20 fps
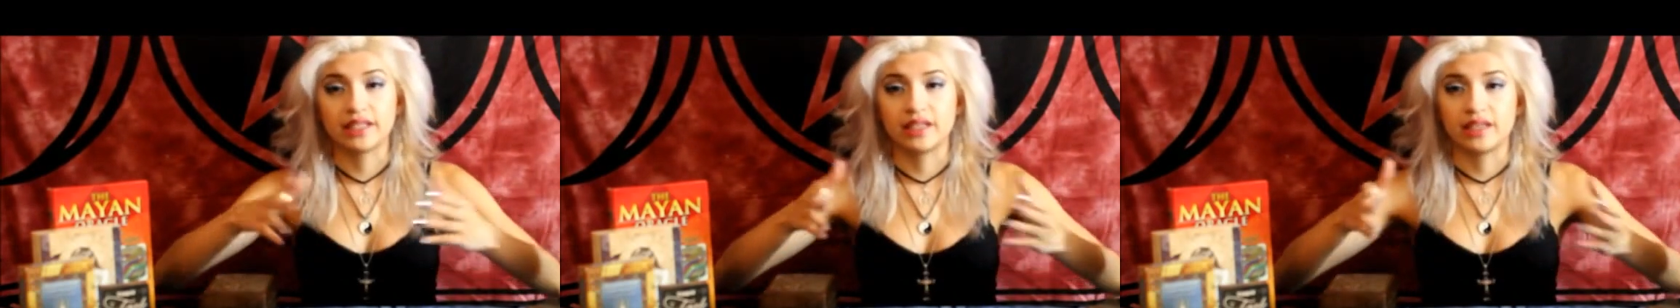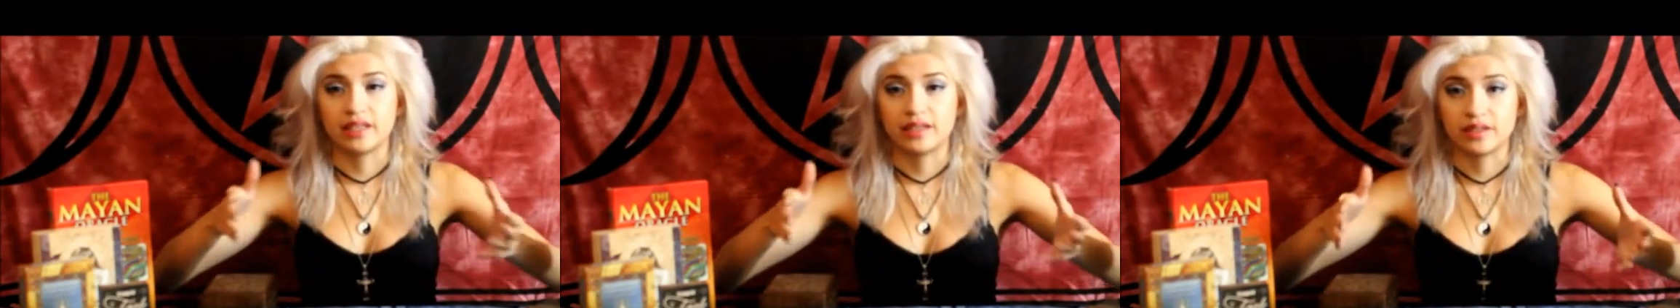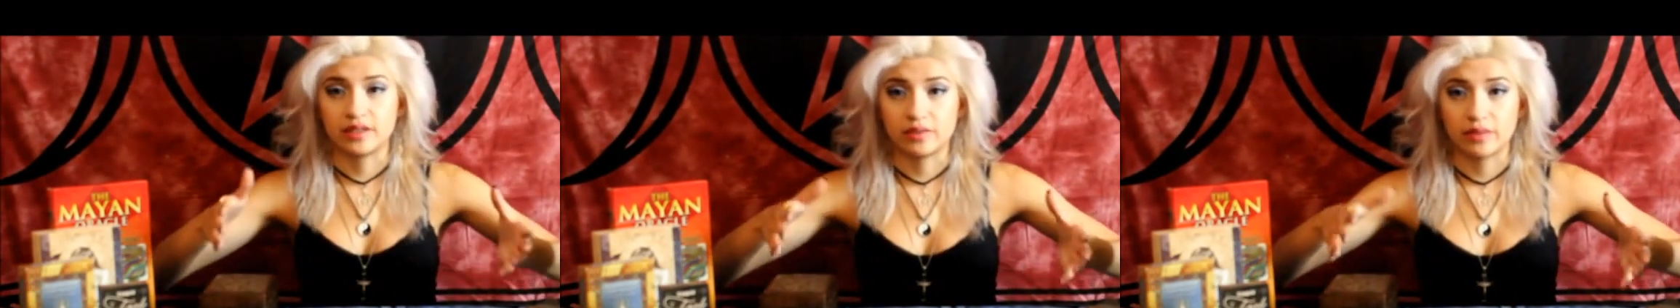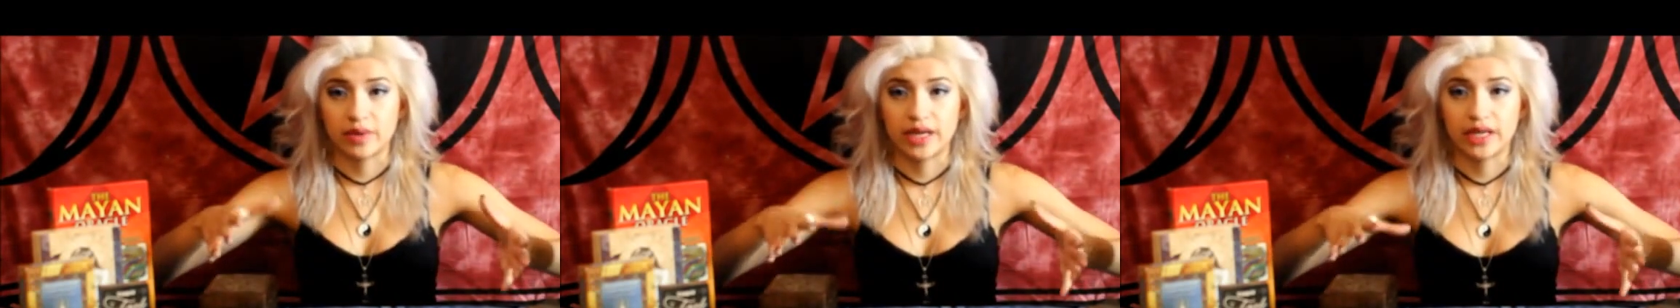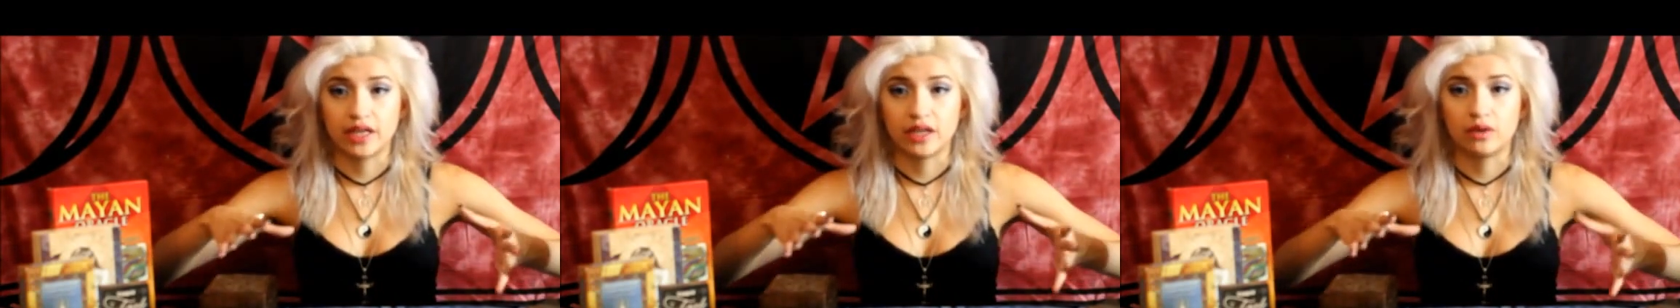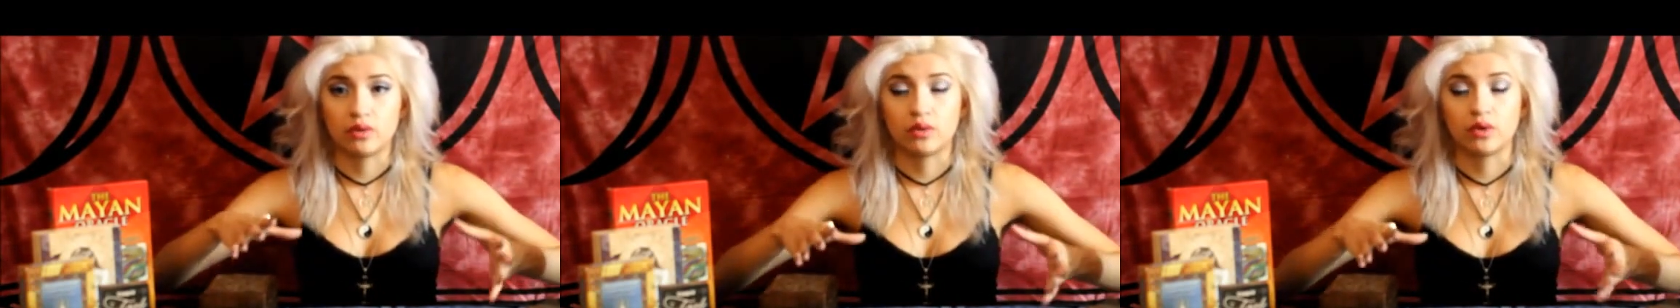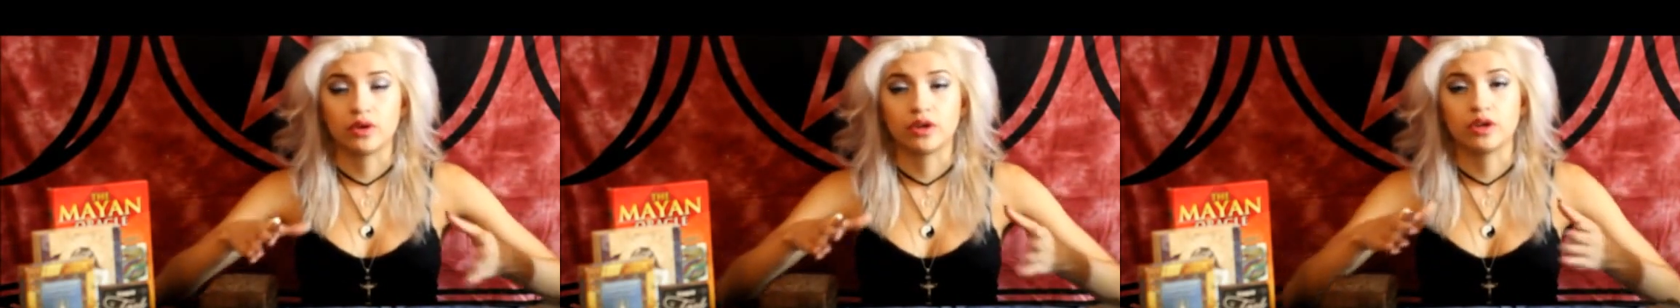things ready
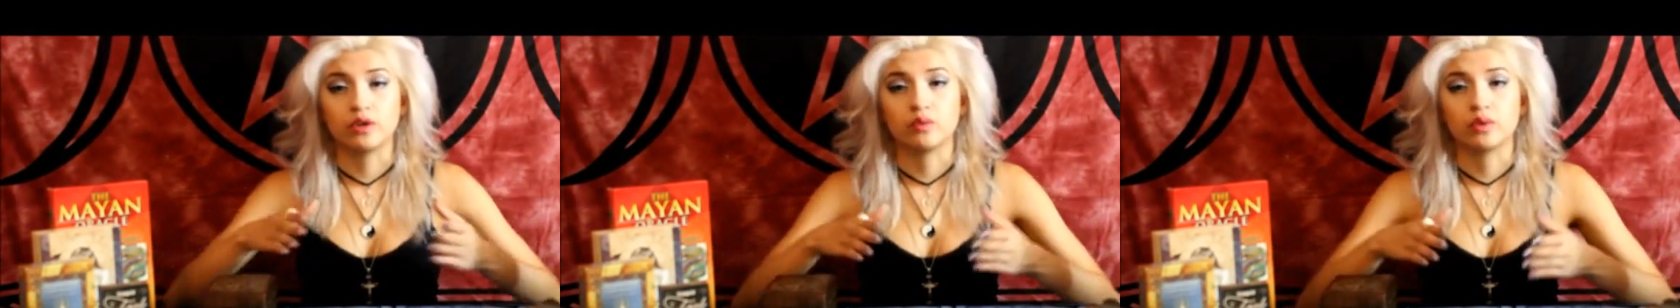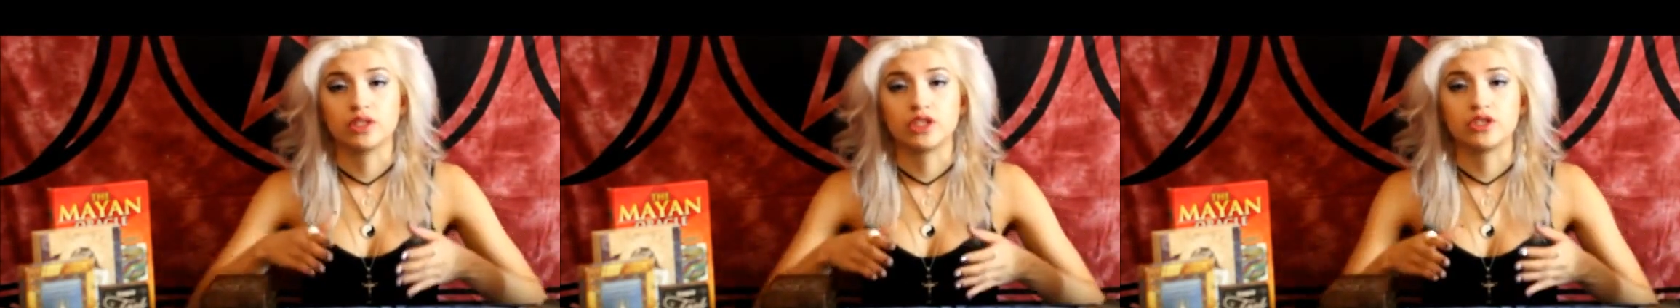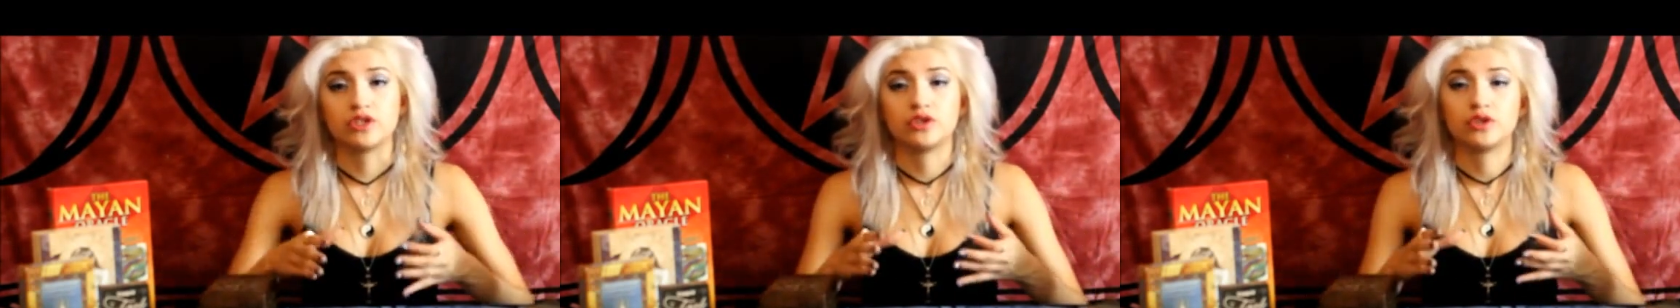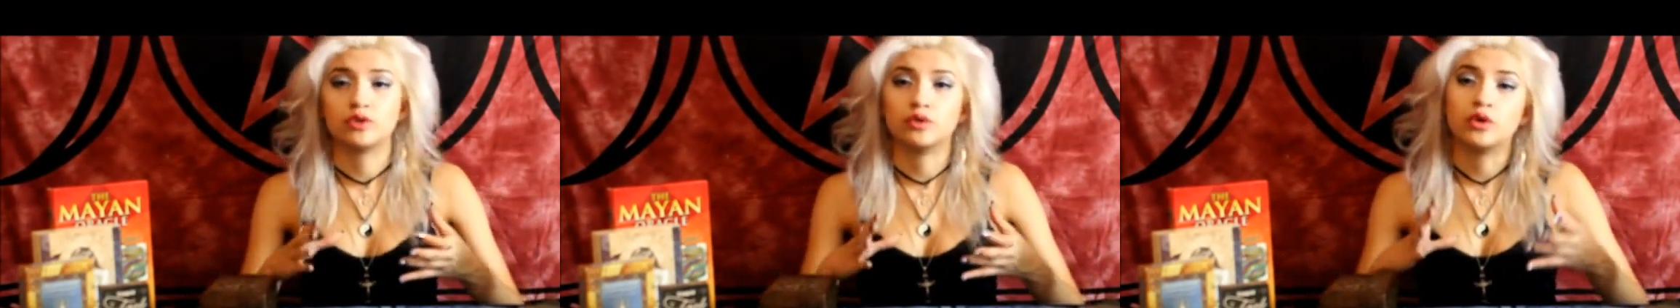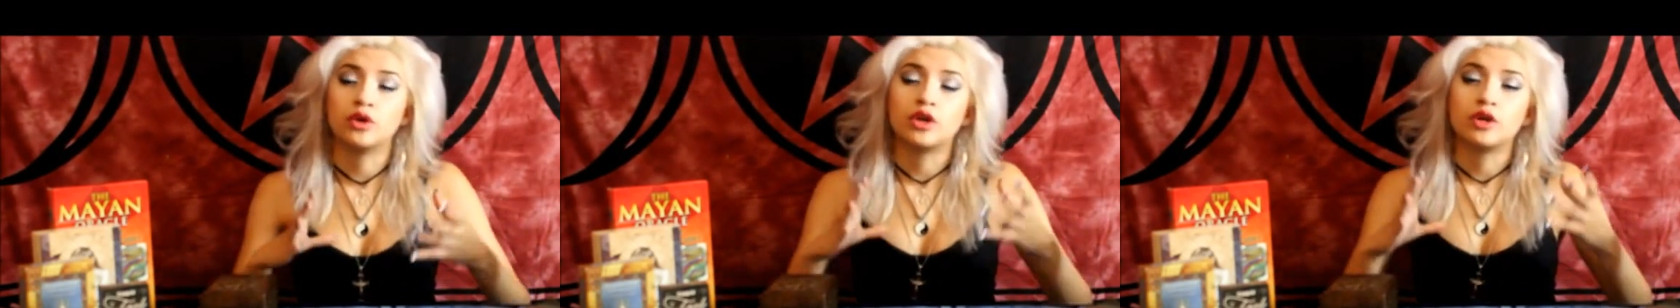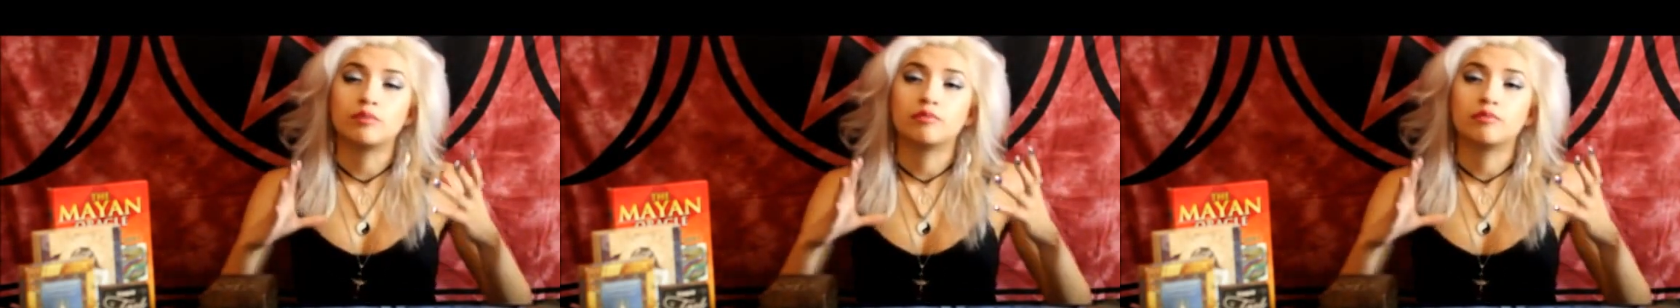in order and what to do